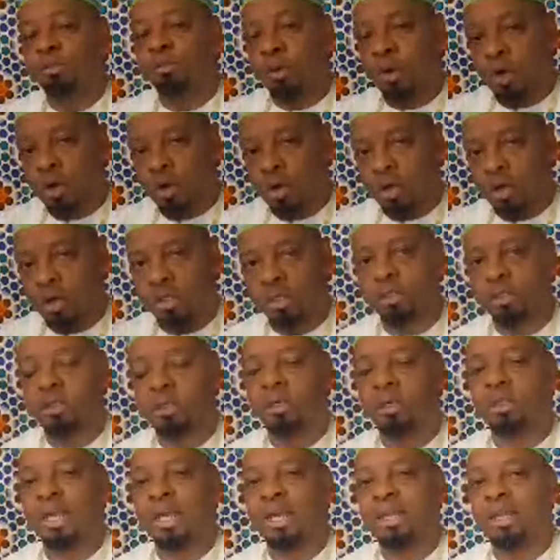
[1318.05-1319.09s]
pause
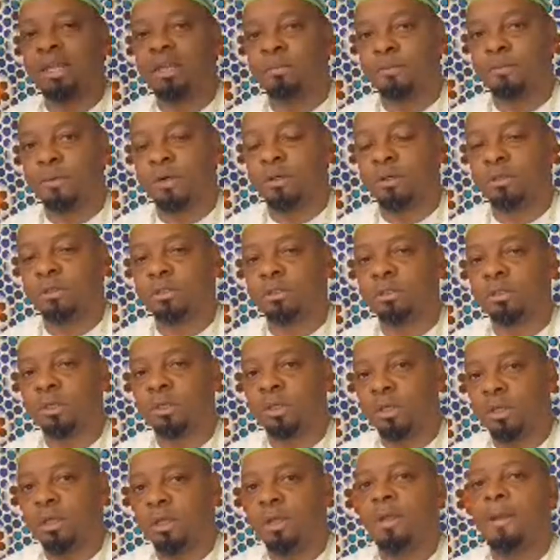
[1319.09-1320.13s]
on that impulse
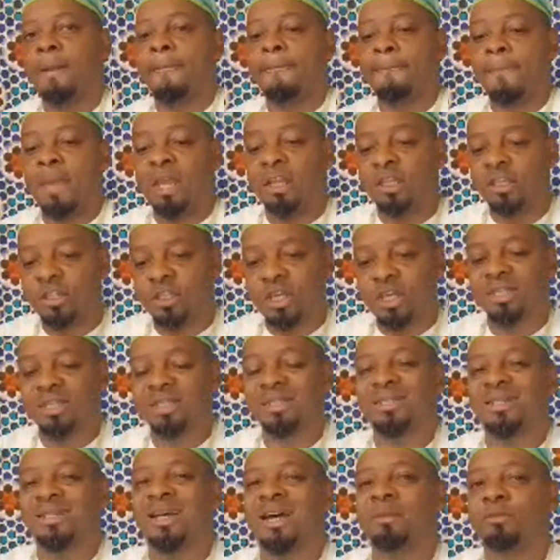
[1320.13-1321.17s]
and
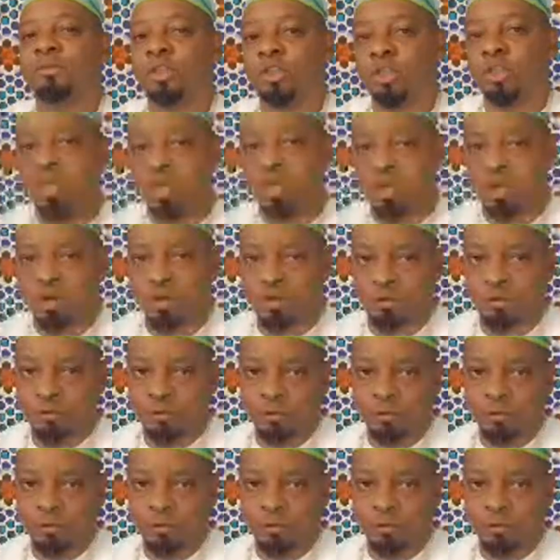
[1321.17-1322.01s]
just observe